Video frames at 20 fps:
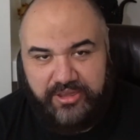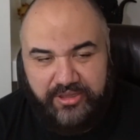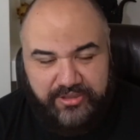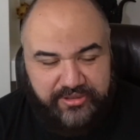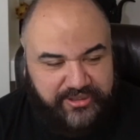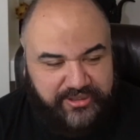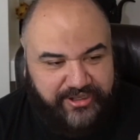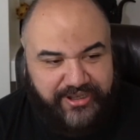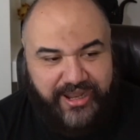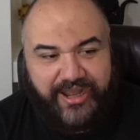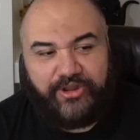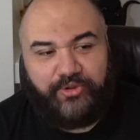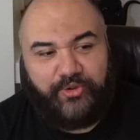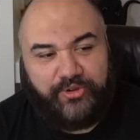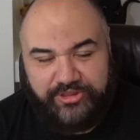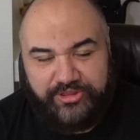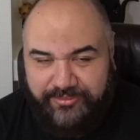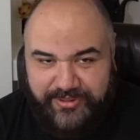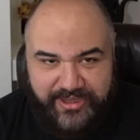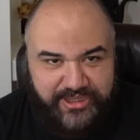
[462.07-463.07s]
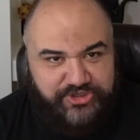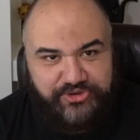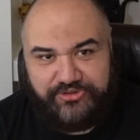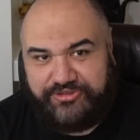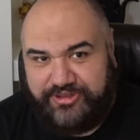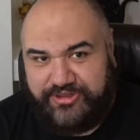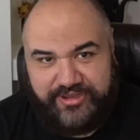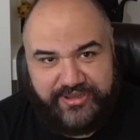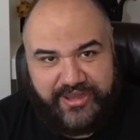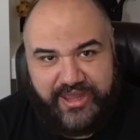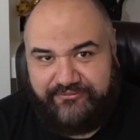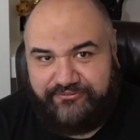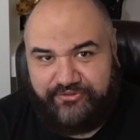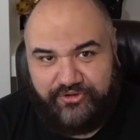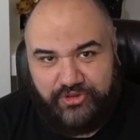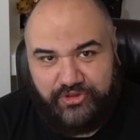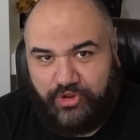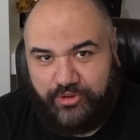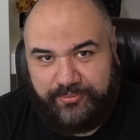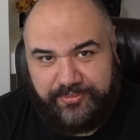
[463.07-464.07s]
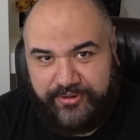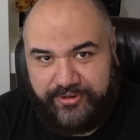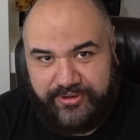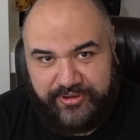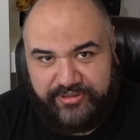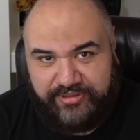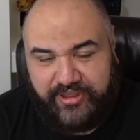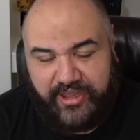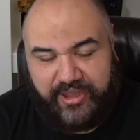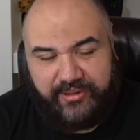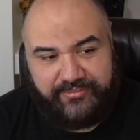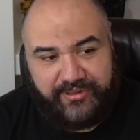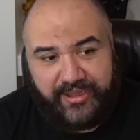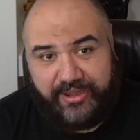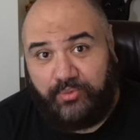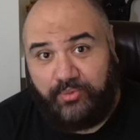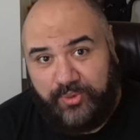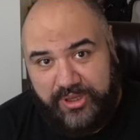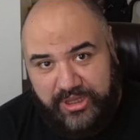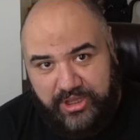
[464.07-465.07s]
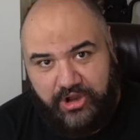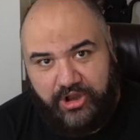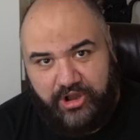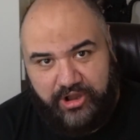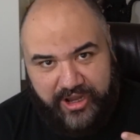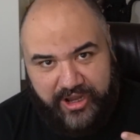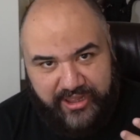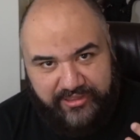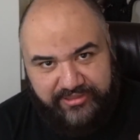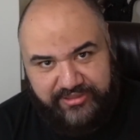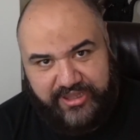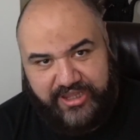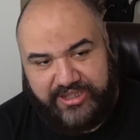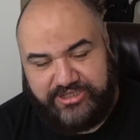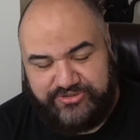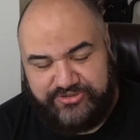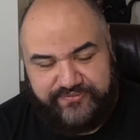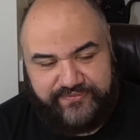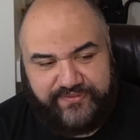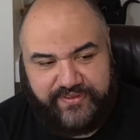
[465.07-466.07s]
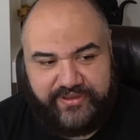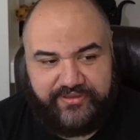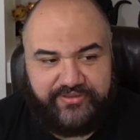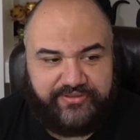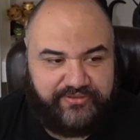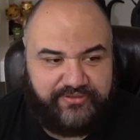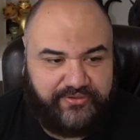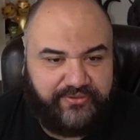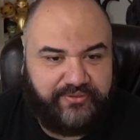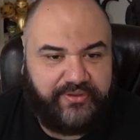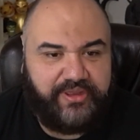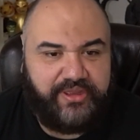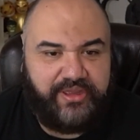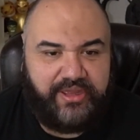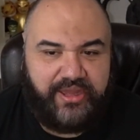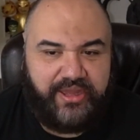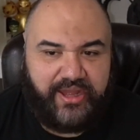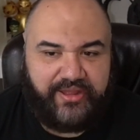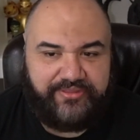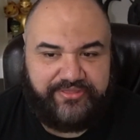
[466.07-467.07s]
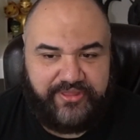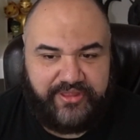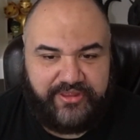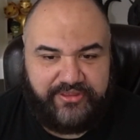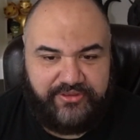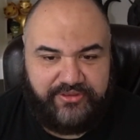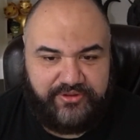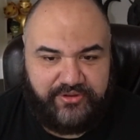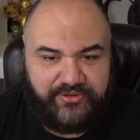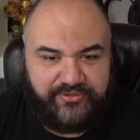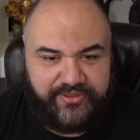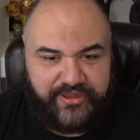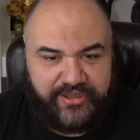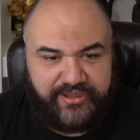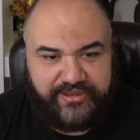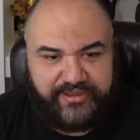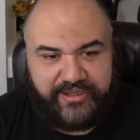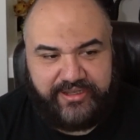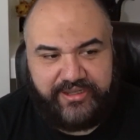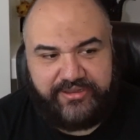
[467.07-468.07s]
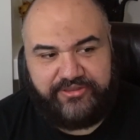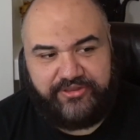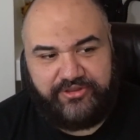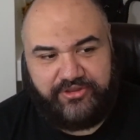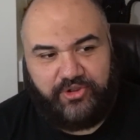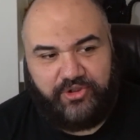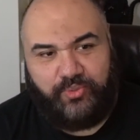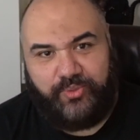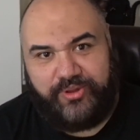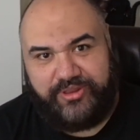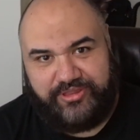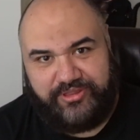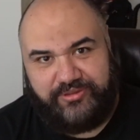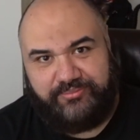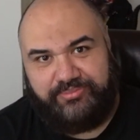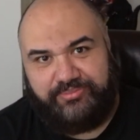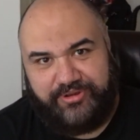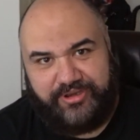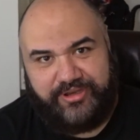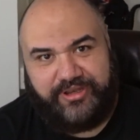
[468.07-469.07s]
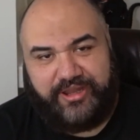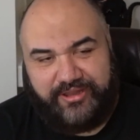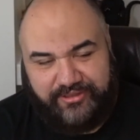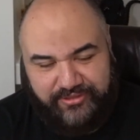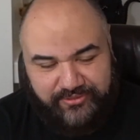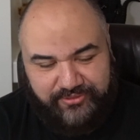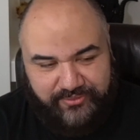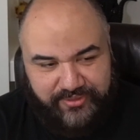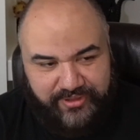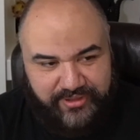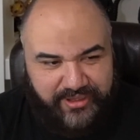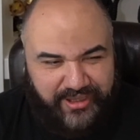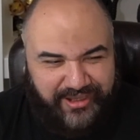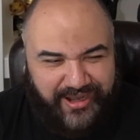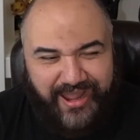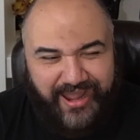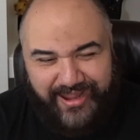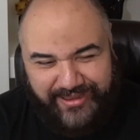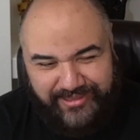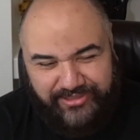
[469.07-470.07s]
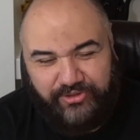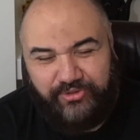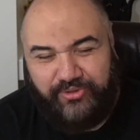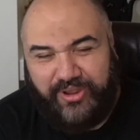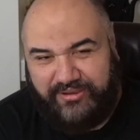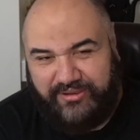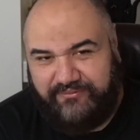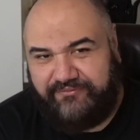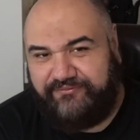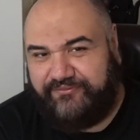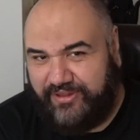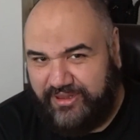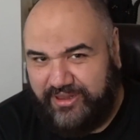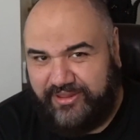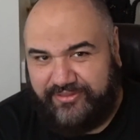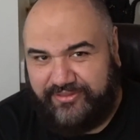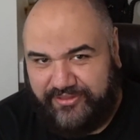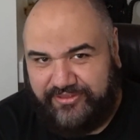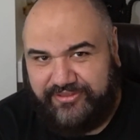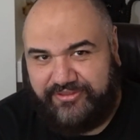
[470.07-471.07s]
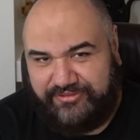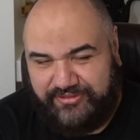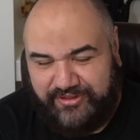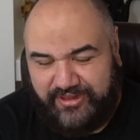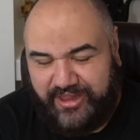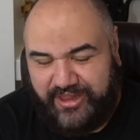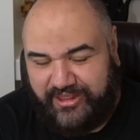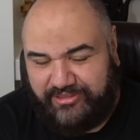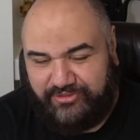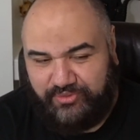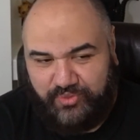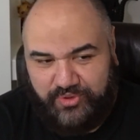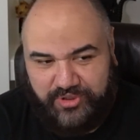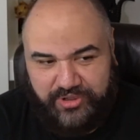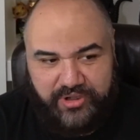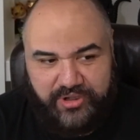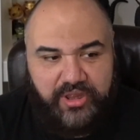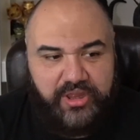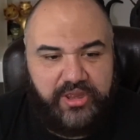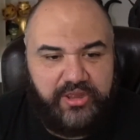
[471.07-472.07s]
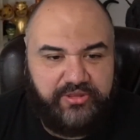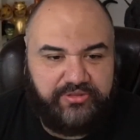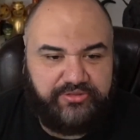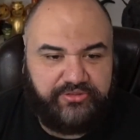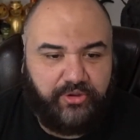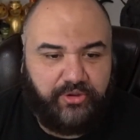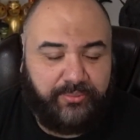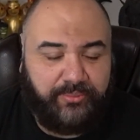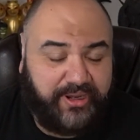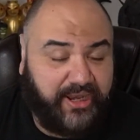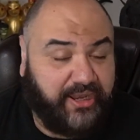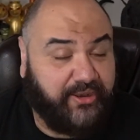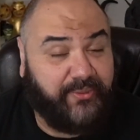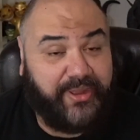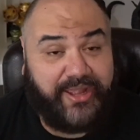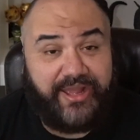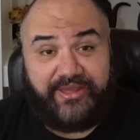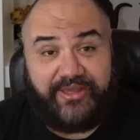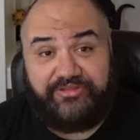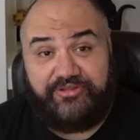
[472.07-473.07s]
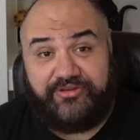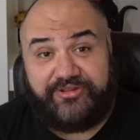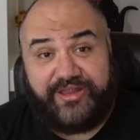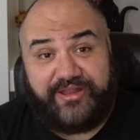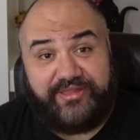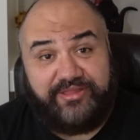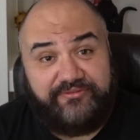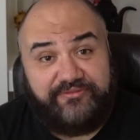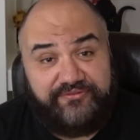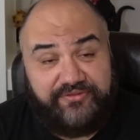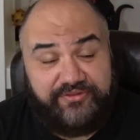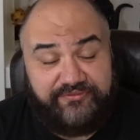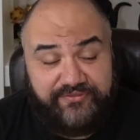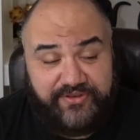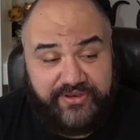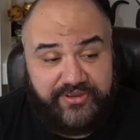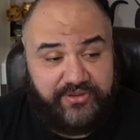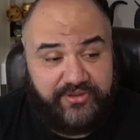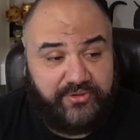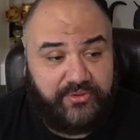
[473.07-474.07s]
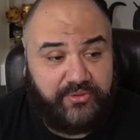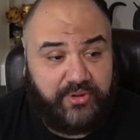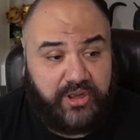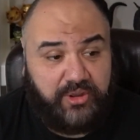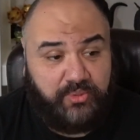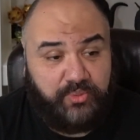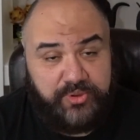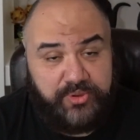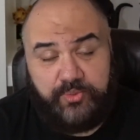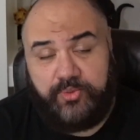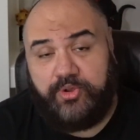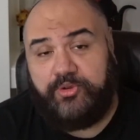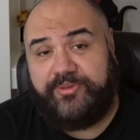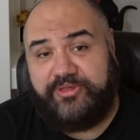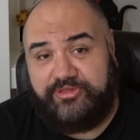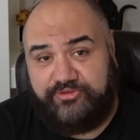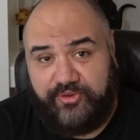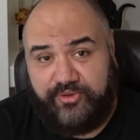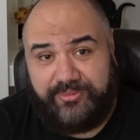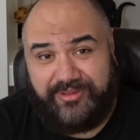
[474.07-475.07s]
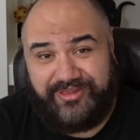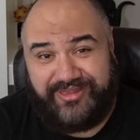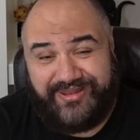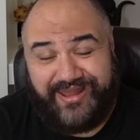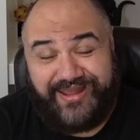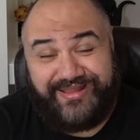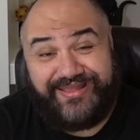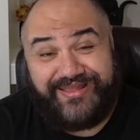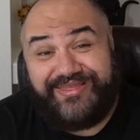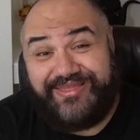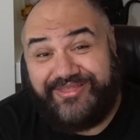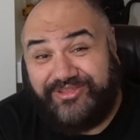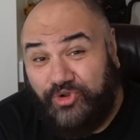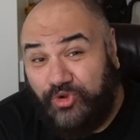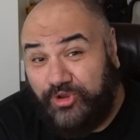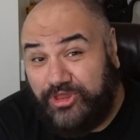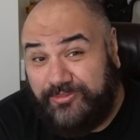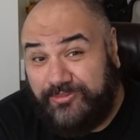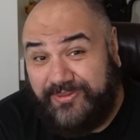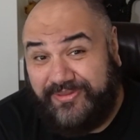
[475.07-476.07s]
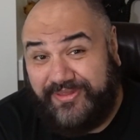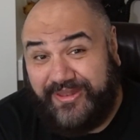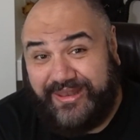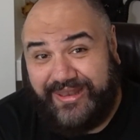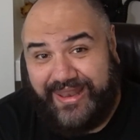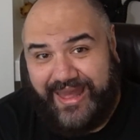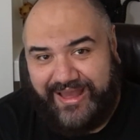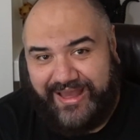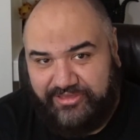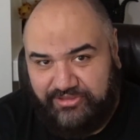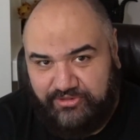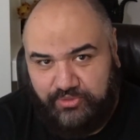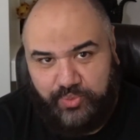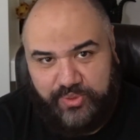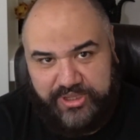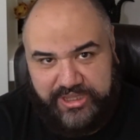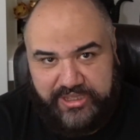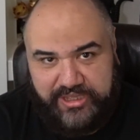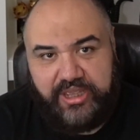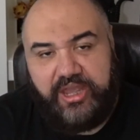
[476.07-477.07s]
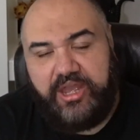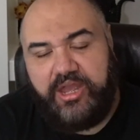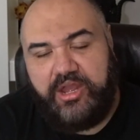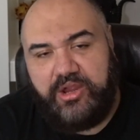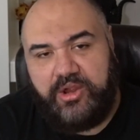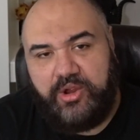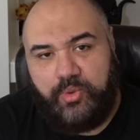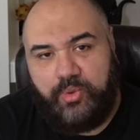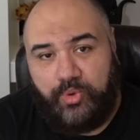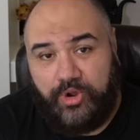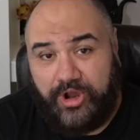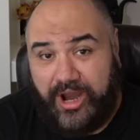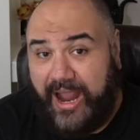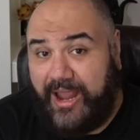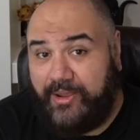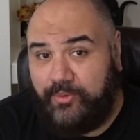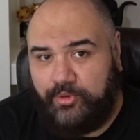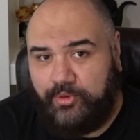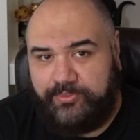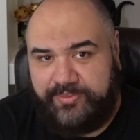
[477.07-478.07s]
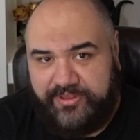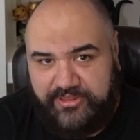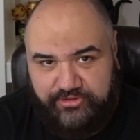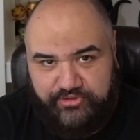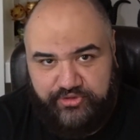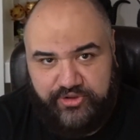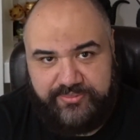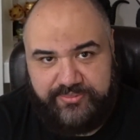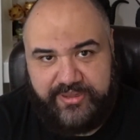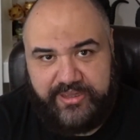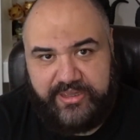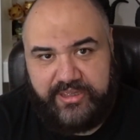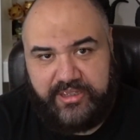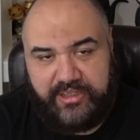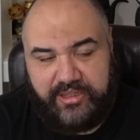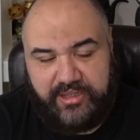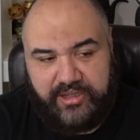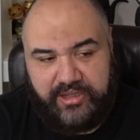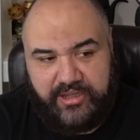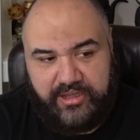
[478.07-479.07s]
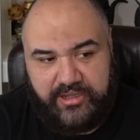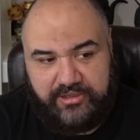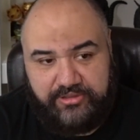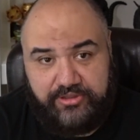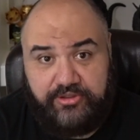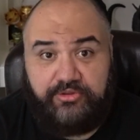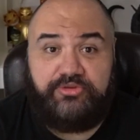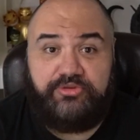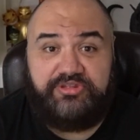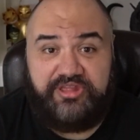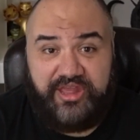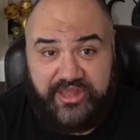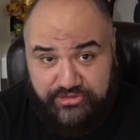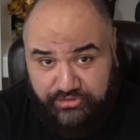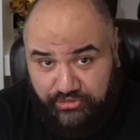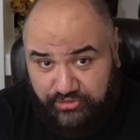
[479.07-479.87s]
they're not going to be interested in that for a long period of time like we are as kaiju fans. So I think, you know, they they need to know when to put an end to it. And I, I do have a feeling this is the last one. So, but anyway, guys, look, that's it for the video. Uh, we will be streaming tonight. This is going to be the last week where I will be streaming uh, Tuesday through